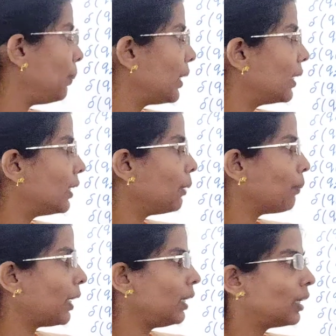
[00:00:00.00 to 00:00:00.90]
getting
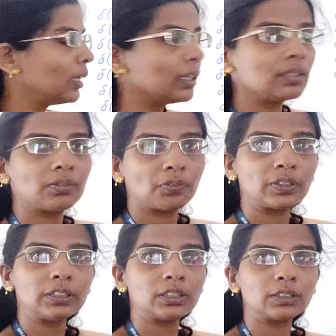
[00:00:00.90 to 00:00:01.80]
my
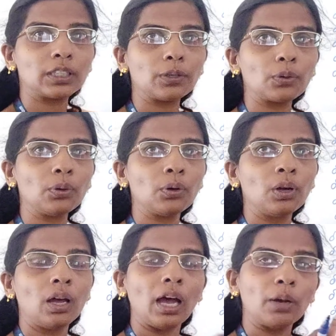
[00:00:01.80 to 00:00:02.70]
first 0,